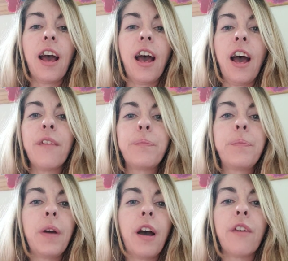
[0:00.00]

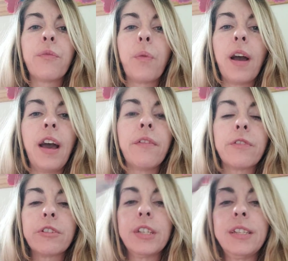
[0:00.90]
of
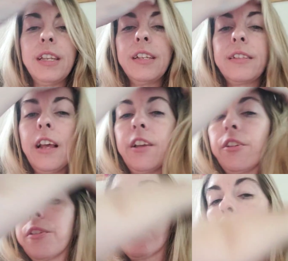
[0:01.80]
whatever disease that
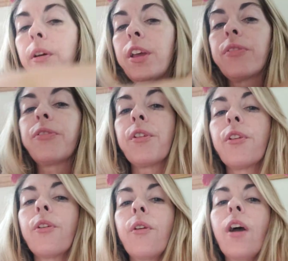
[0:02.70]
you're going
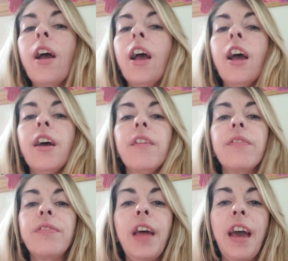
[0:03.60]
through.
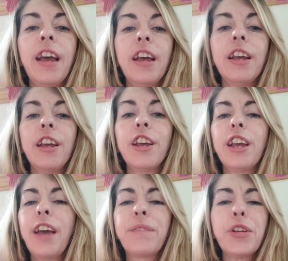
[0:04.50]
That
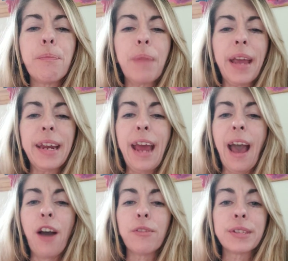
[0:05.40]
if you made it
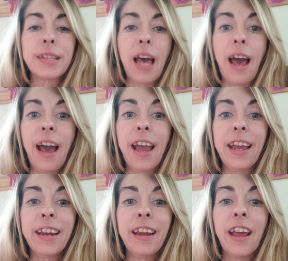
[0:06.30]

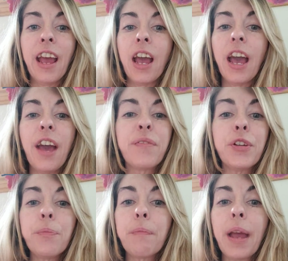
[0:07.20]
outside, if
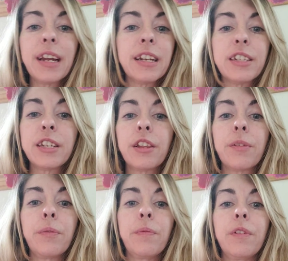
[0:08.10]
you made it
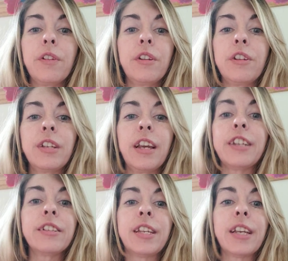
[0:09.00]

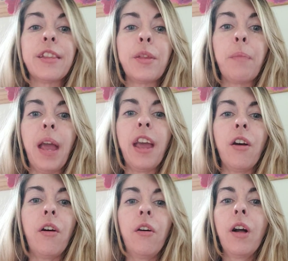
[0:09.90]
to get the
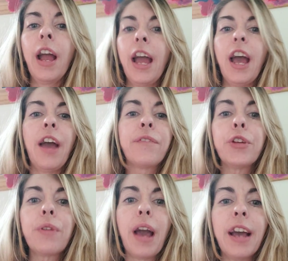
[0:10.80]
mail, if
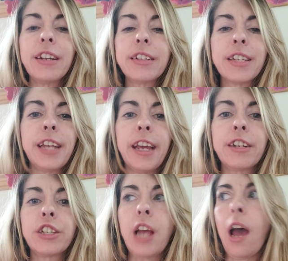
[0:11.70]
you got to take a
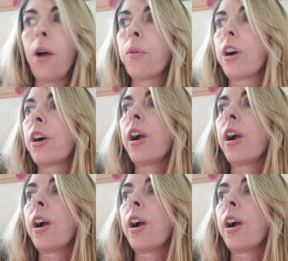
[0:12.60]
shower,